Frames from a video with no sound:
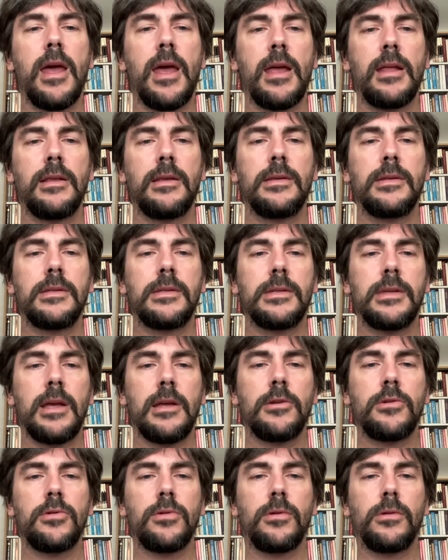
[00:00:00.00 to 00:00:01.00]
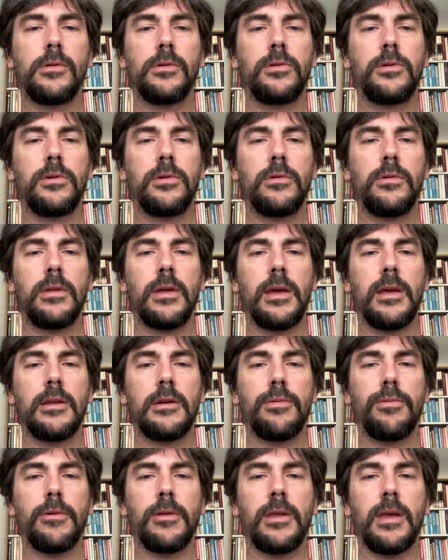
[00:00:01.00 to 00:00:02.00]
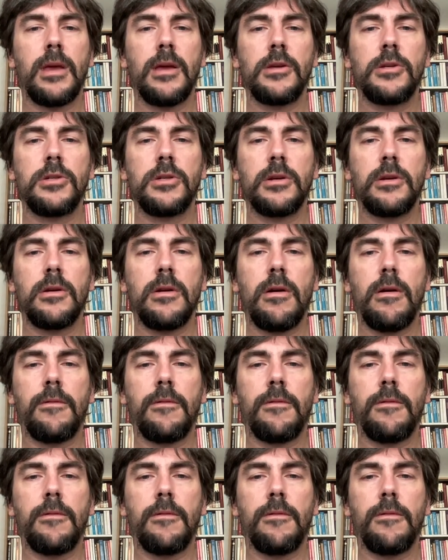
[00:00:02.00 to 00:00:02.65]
and is central to the interpretation